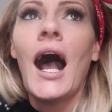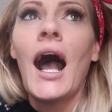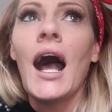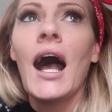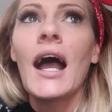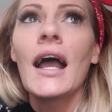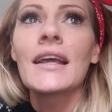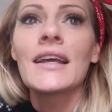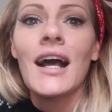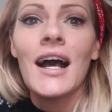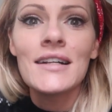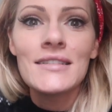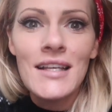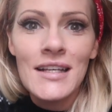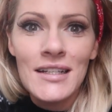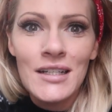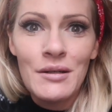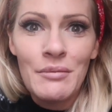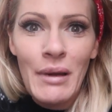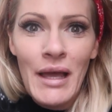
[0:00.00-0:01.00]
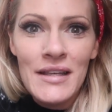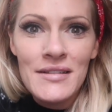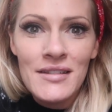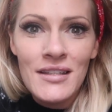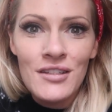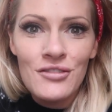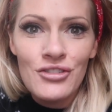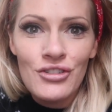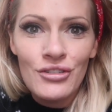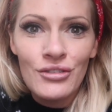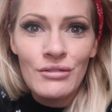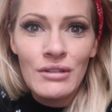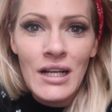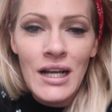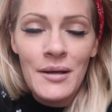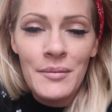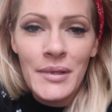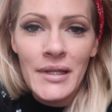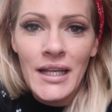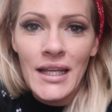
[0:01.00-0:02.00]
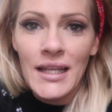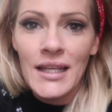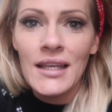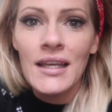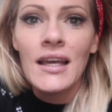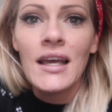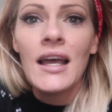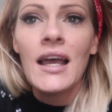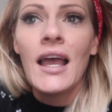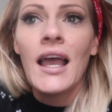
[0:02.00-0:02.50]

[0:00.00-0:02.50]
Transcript: I contacted a pest control company